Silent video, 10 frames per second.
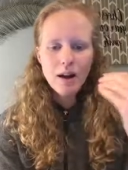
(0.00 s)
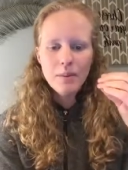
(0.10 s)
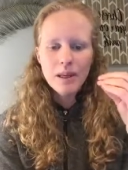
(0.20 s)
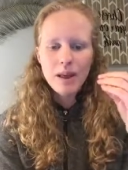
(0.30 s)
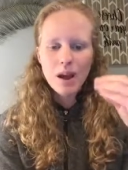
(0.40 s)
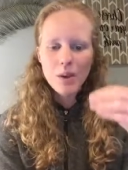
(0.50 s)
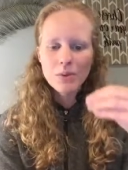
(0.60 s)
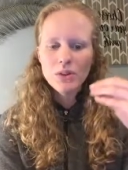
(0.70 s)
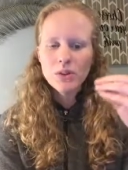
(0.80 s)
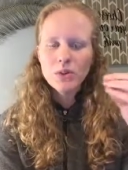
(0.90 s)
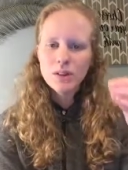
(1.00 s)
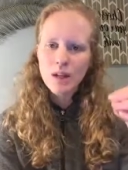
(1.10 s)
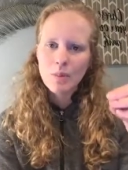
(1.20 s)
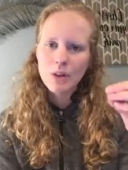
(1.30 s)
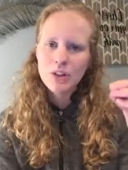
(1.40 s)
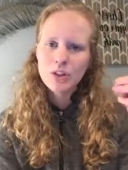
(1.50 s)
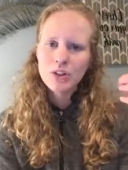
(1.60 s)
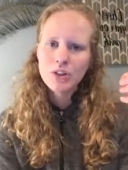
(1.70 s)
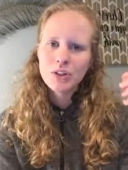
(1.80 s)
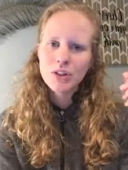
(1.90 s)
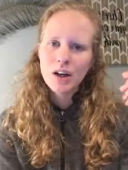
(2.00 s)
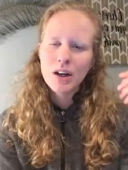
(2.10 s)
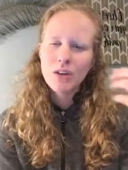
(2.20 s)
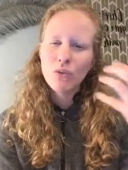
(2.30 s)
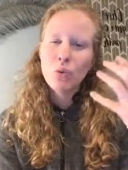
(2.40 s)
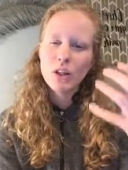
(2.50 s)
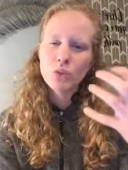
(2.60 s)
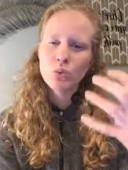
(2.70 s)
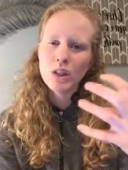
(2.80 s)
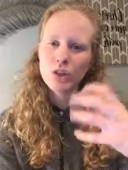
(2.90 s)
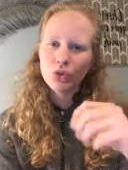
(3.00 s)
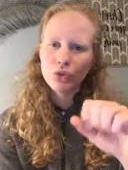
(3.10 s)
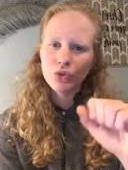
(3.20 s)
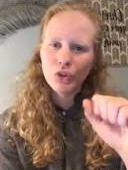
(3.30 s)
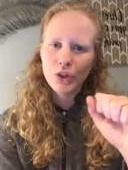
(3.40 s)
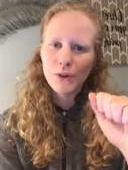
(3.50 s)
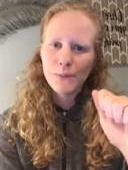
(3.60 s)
it helps you to establish kind of what's real and true for you.